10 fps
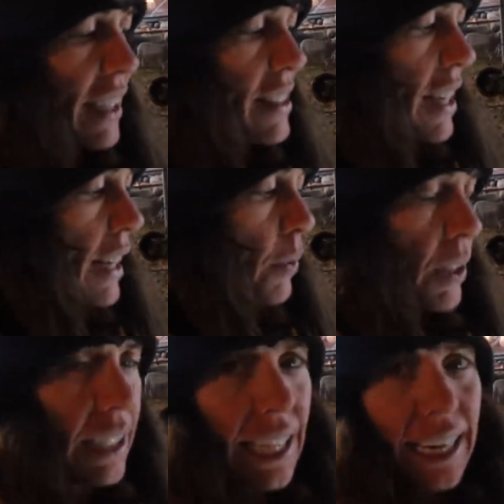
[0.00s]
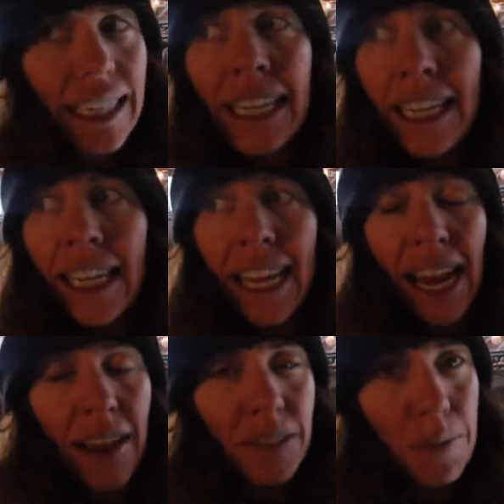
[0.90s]
It's getting really late and
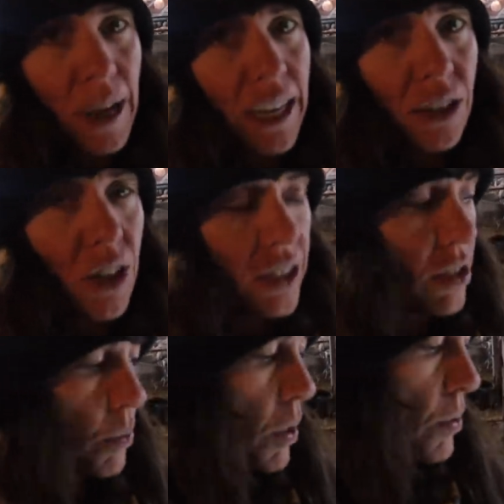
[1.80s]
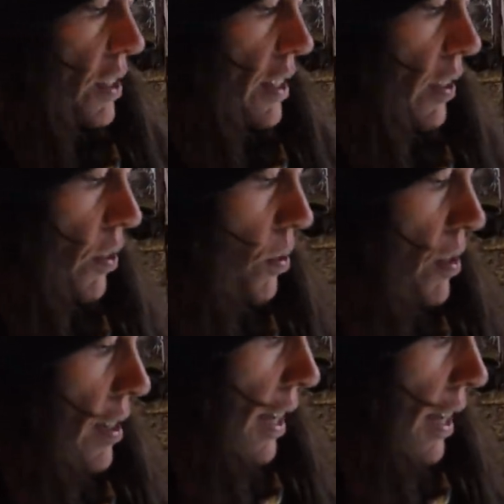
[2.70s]
I have to bed across the road still, those